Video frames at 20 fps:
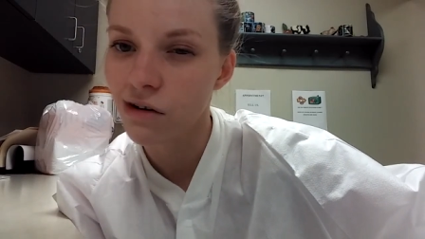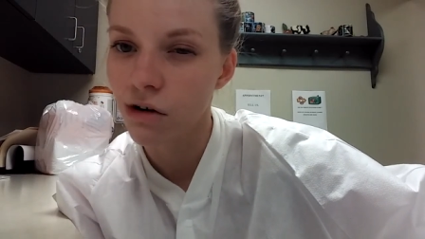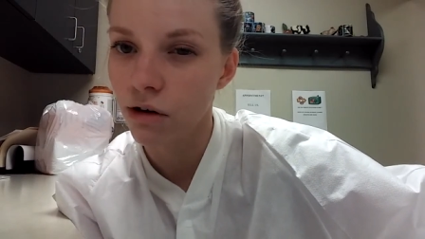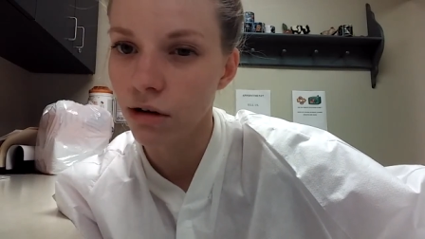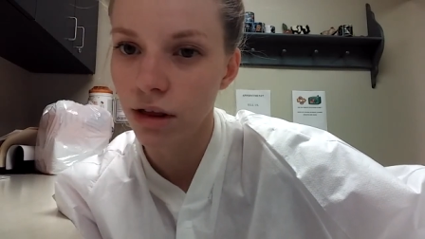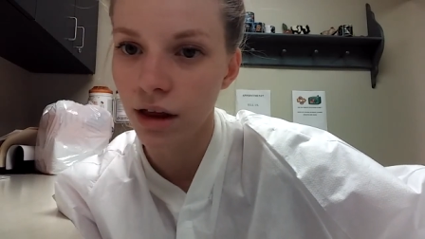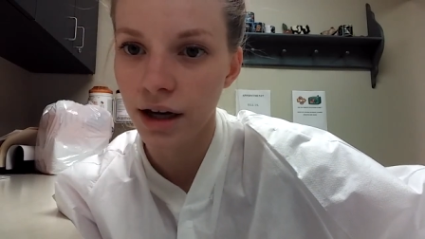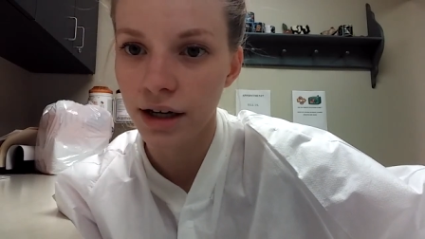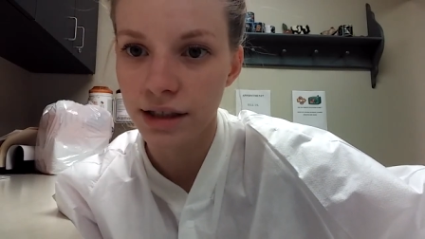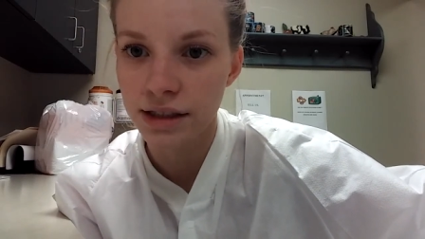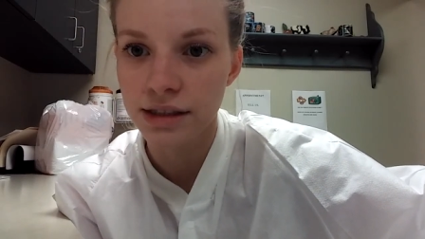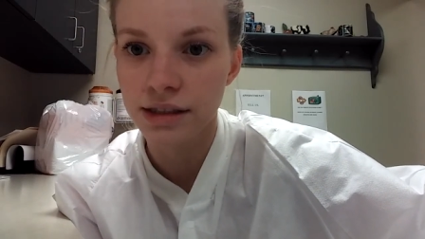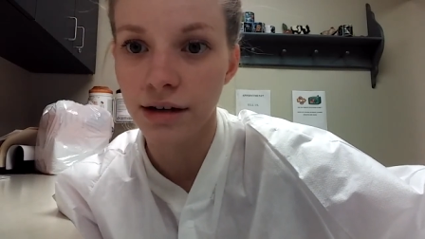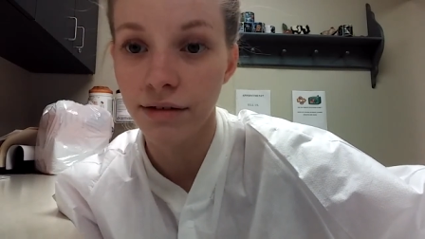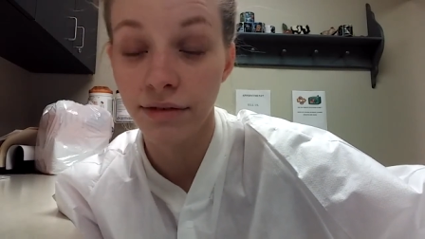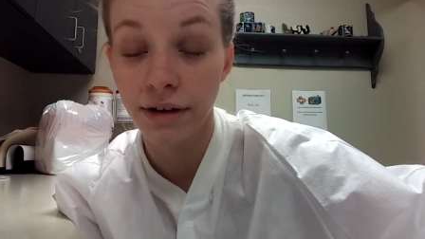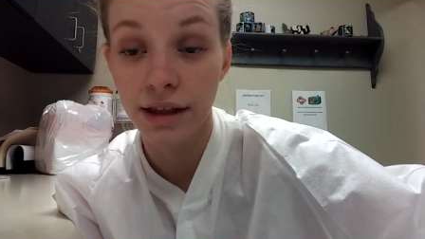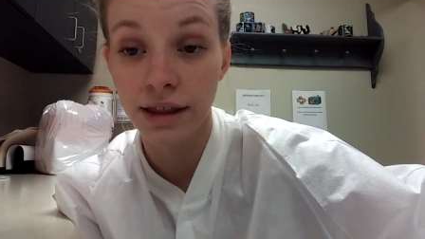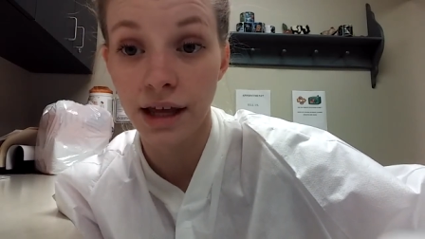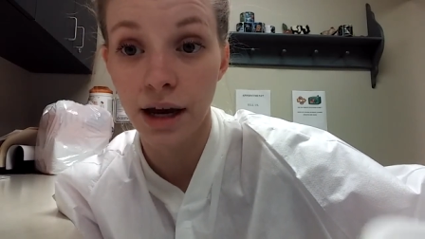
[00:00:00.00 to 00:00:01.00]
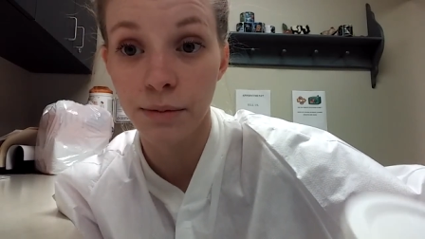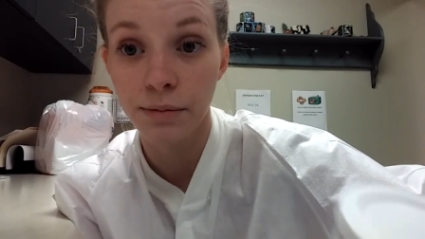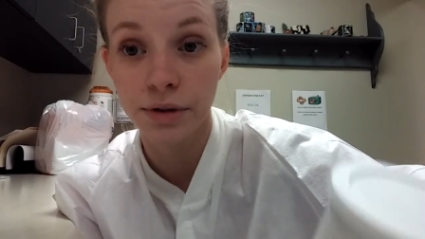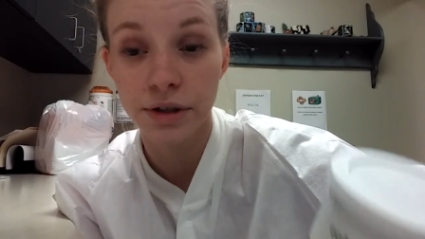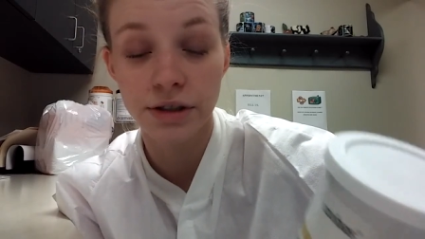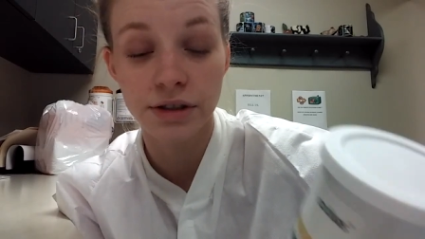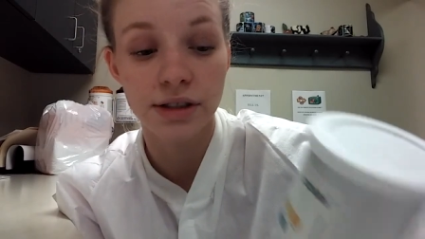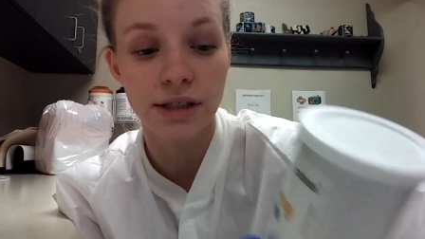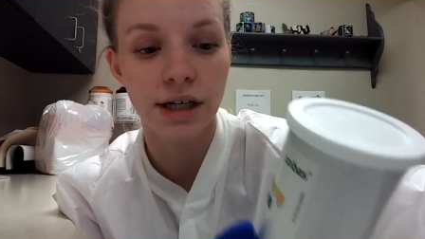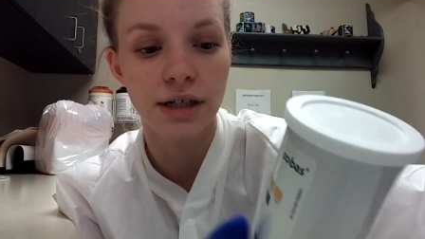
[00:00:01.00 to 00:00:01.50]
coli and stuff like that
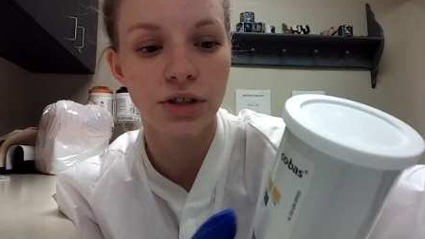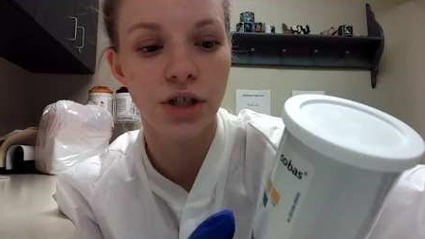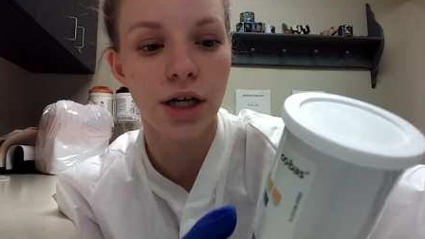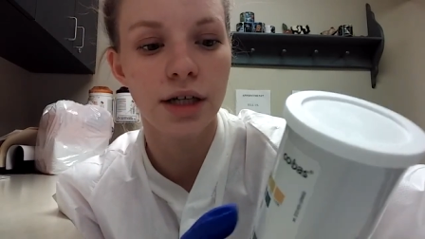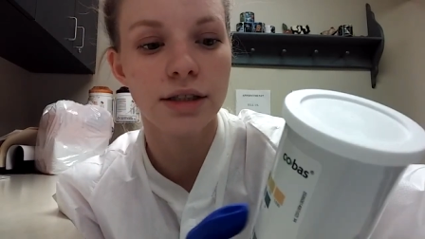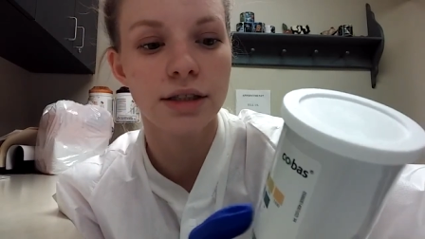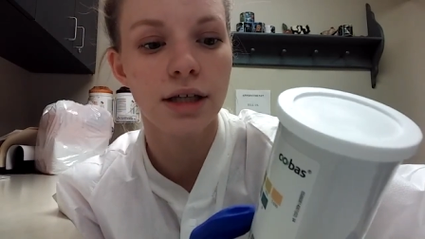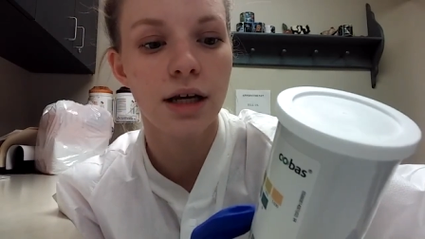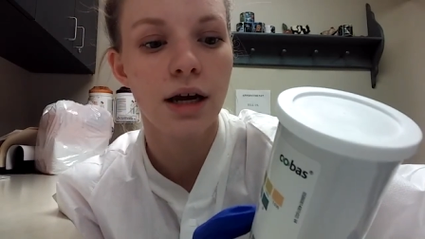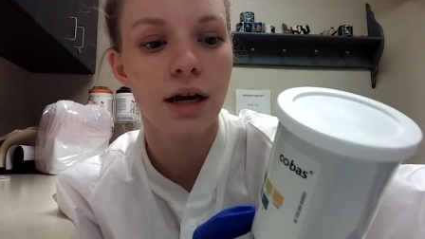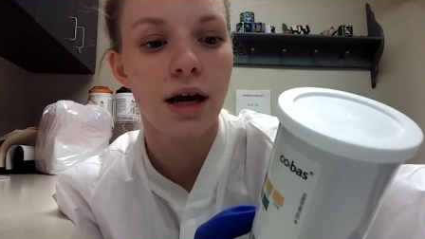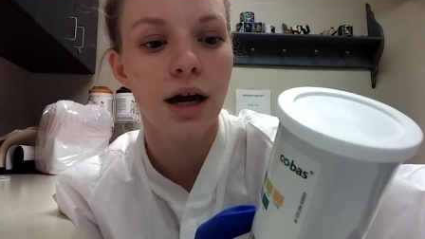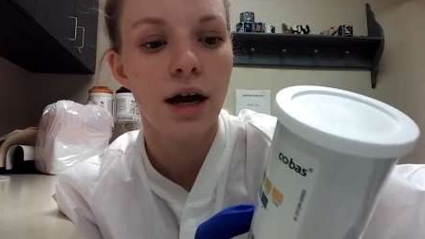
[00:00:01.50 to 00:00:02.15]
produce nitrites.